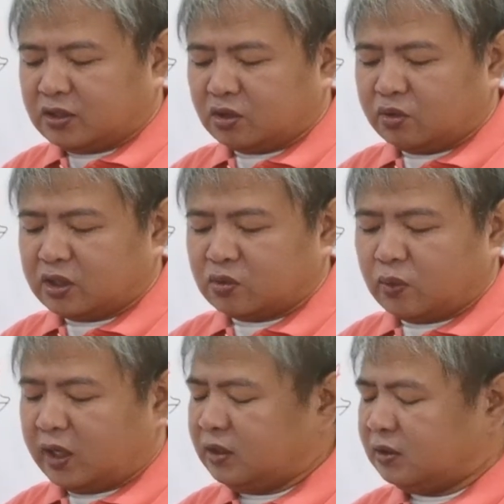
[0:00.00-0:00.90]
So it's
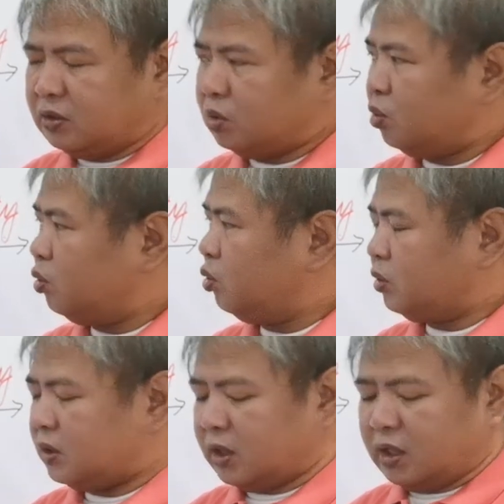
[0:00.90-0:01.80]
1,
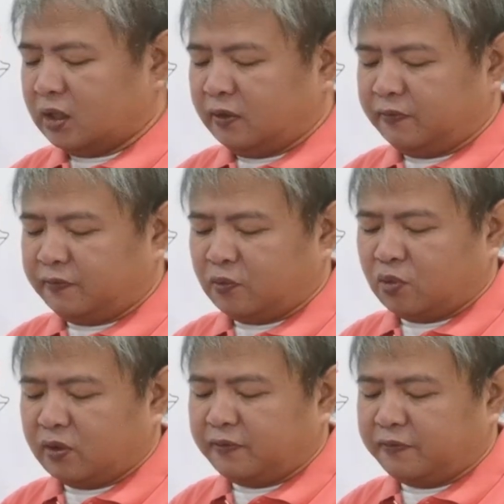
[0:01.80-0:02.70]
2, 3,
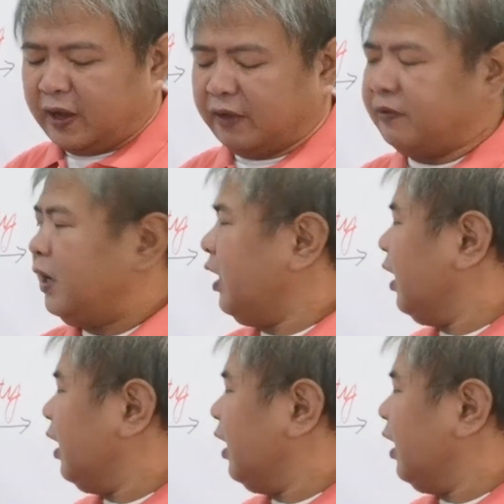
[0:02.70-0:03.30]
4, 5.